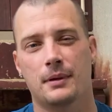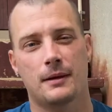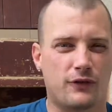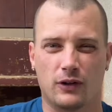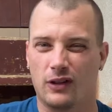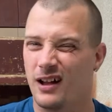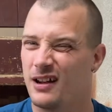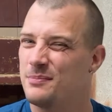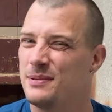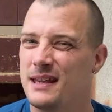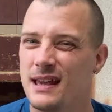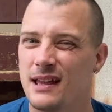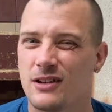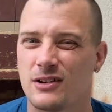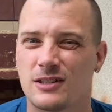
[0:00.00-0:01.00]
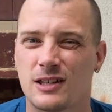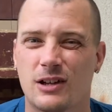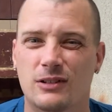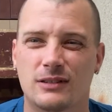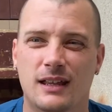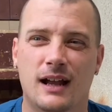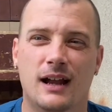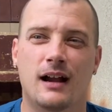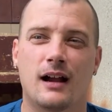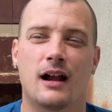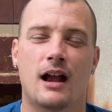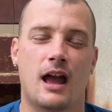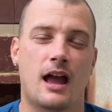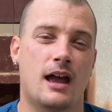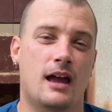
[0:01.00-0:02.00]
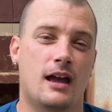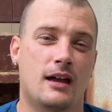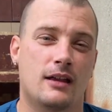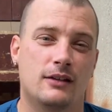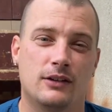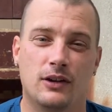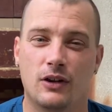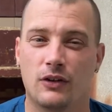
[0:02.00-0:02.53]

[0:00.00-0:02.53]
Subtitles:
For a lot of beginners out there, and